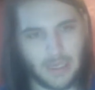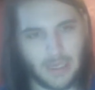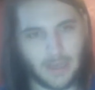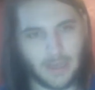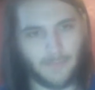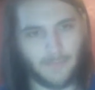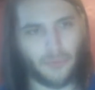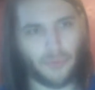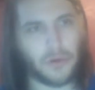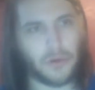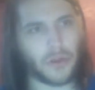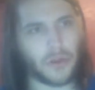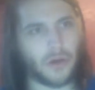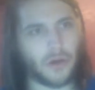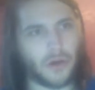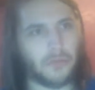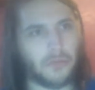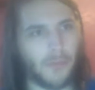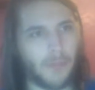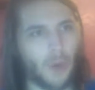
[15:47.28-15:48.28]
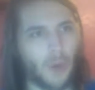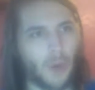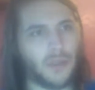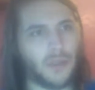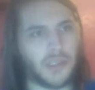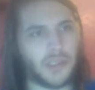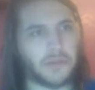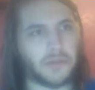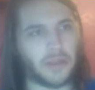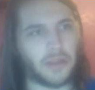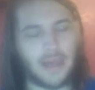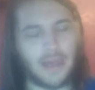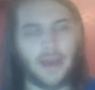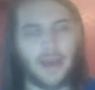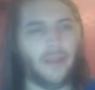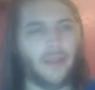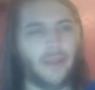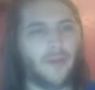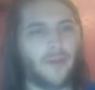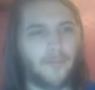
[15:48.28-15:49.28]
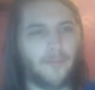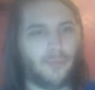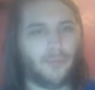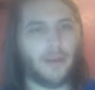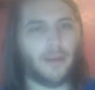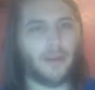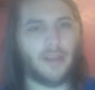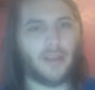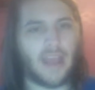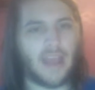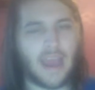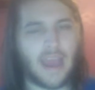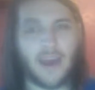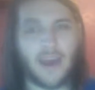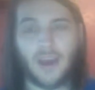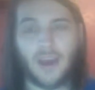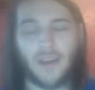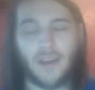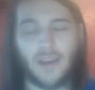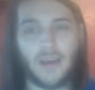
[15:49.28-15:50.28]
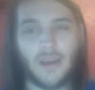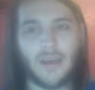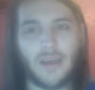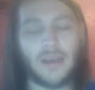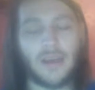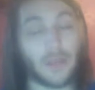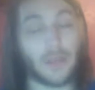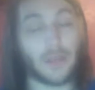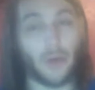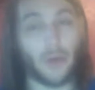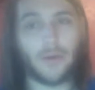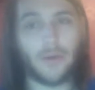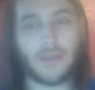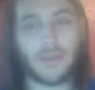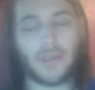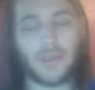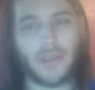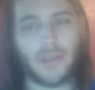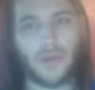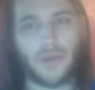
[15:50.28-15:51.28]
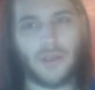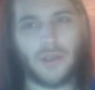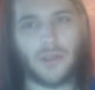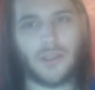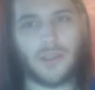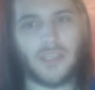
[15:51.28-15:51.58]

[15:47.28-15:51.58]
I'm pretty sure most of the land that Britain had going into the 20th